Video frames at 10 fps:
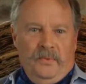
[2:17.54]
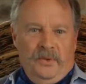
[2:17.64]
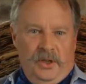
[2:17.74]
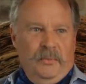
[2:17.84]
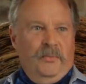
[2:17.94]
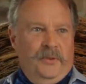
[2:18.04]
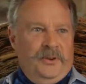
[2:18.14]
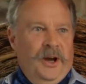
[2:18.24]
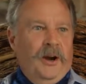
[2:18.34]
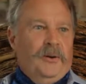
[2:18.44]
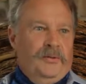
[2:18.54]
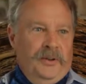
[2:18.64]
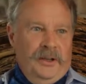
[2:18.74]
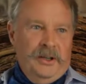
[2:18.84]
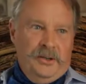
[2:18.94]
some
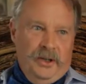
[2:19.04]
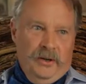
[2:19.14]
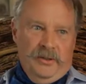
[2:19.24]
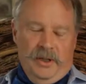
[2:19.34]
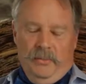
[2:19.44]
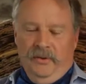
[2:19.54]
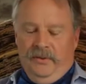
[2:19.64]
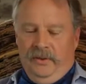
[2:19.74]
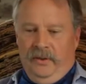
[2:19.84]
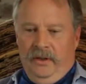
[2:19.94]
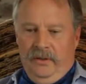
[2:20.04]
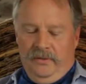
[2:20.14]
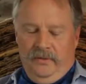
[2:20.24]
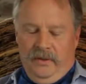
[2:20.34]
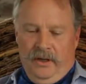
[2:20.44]
photography. He shared some of
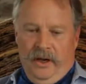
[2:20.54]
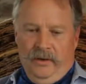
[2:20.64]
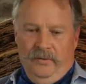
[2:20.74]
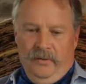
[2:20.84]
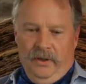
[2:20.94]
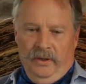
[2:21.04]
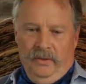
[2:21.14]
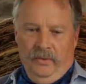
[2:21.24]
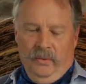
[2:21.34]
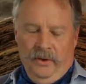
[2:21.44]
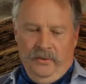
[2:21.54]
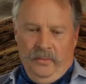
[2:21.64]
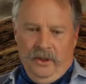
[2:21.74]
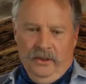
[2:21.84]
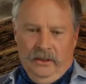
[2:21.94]
his photography with
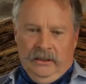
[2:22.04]
me.